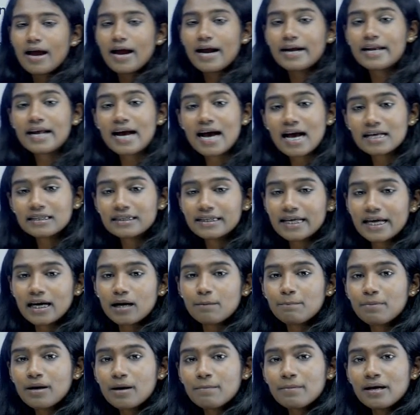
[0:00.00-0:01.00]
It has,
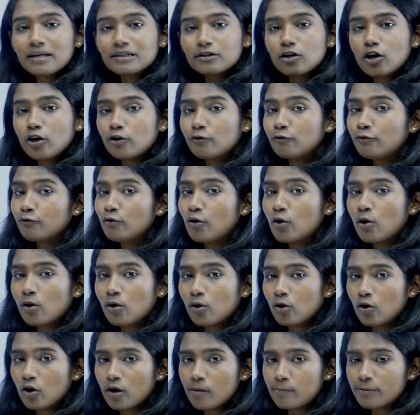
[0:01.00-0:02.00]
cerebrum has got four
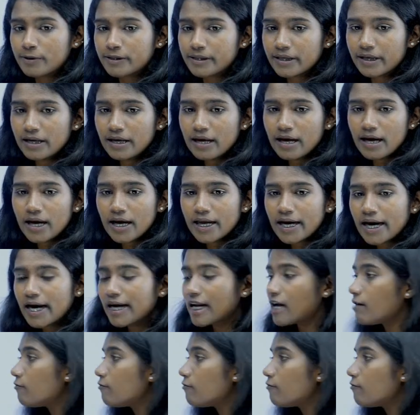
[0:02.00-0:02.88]
lobes, right?